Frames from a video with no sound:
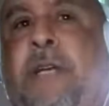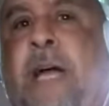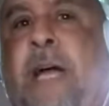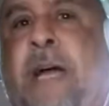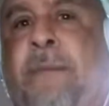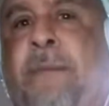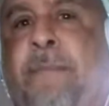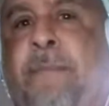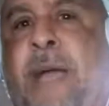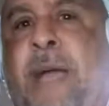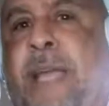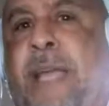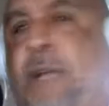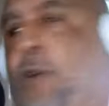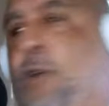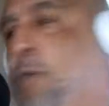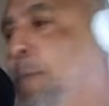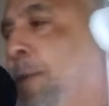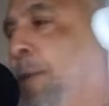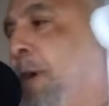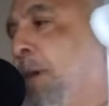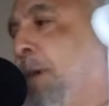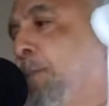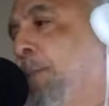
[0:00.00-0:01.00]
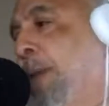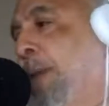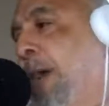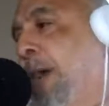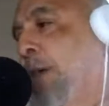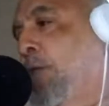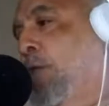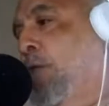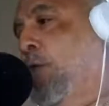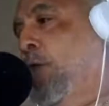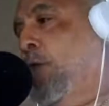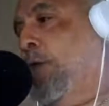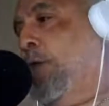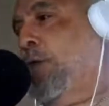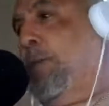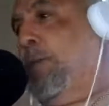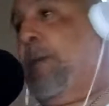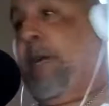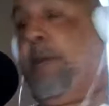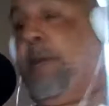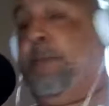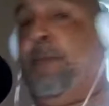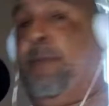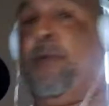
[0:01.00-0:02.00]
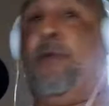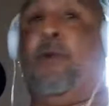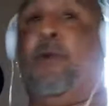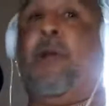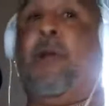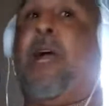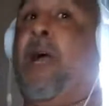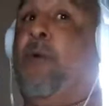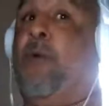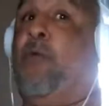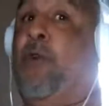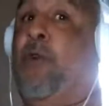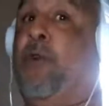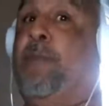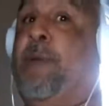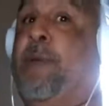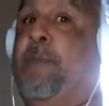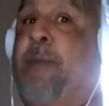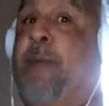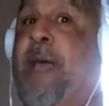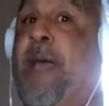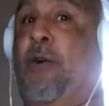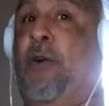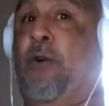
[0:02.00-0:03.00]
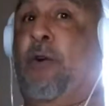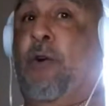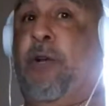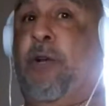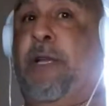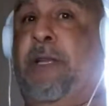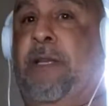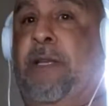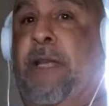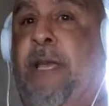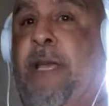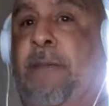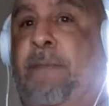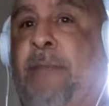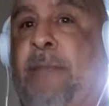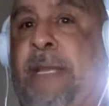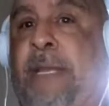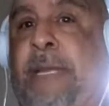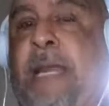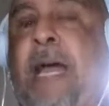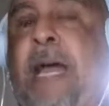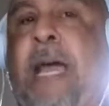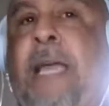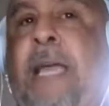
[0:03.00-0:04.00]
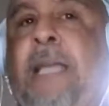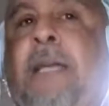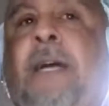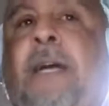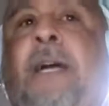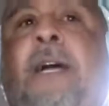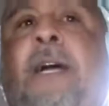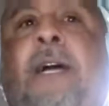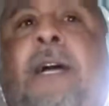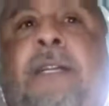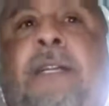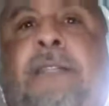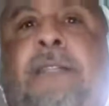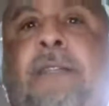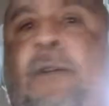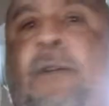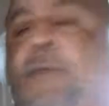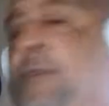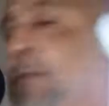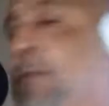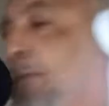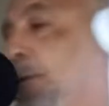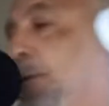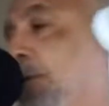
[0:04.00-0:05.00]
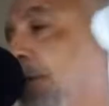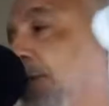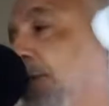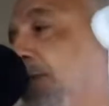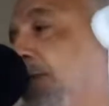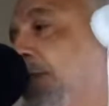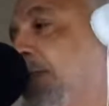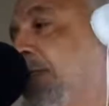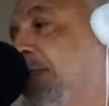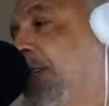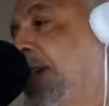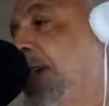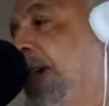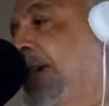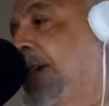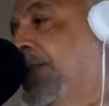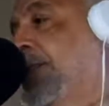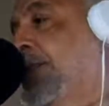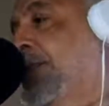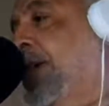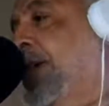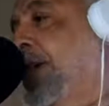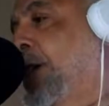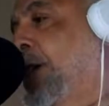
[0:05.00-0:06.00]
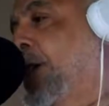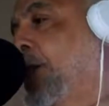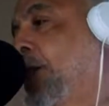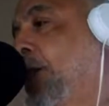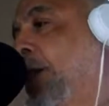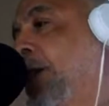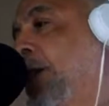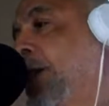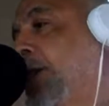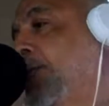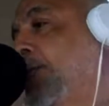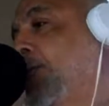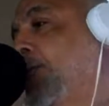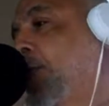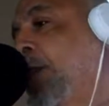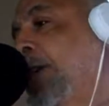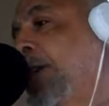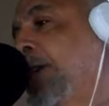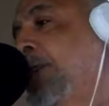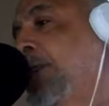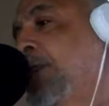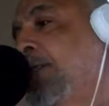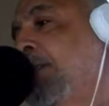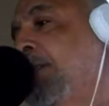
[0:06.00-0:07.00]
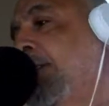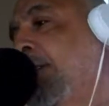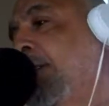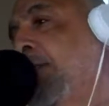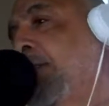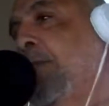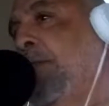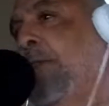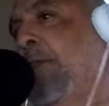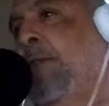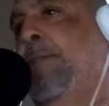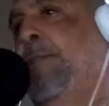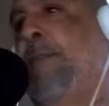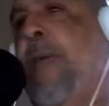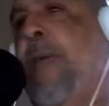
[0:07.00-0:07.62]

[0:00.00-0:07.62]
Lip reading: I might come back on my computer. I will be back on at midnight. So this was just a test here of working the system.